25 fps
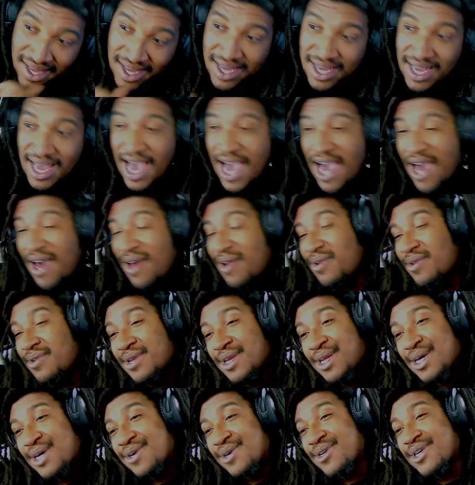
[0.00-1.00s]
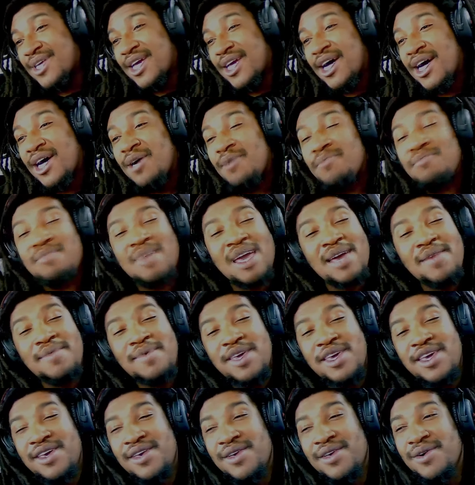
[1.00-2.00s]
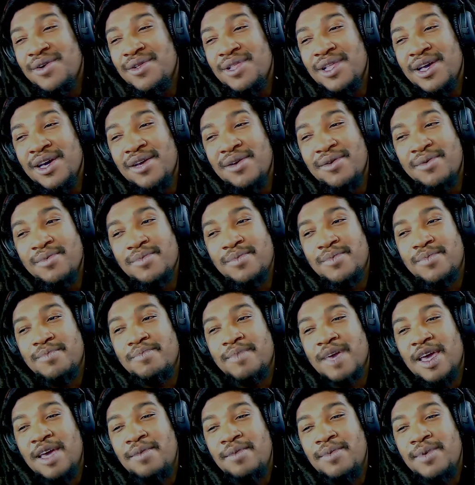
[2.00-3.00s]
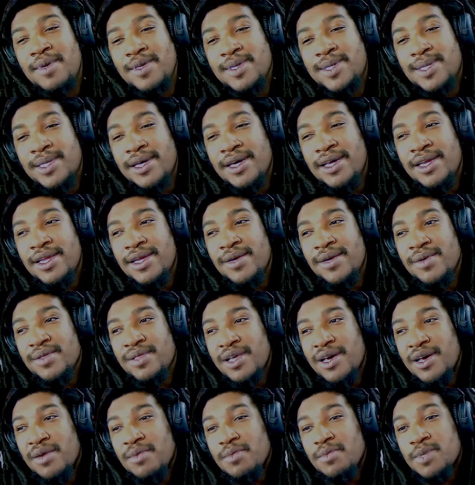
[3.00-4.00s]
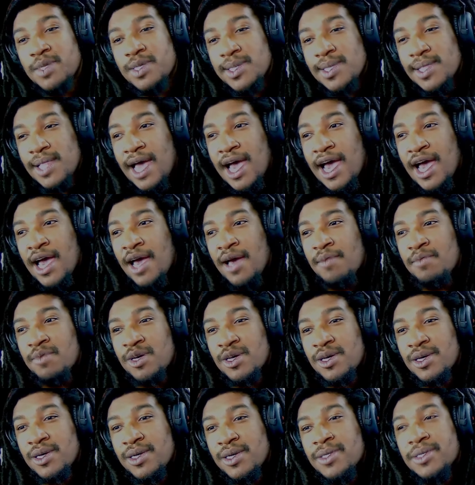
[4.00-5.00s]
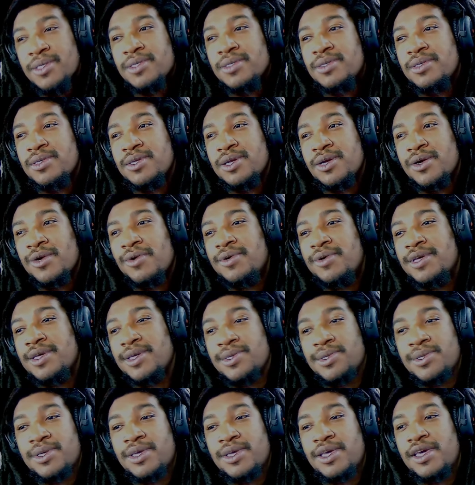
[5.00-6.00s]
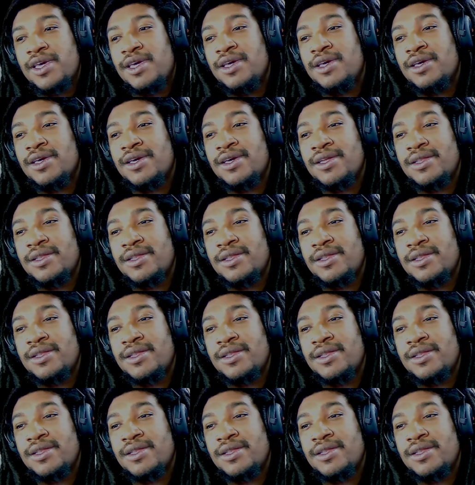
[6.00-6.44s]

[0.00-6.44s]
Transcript: I don't know, y'all. Maybe he'll let him. Maybe Sonny will let him slide because, you know, his kid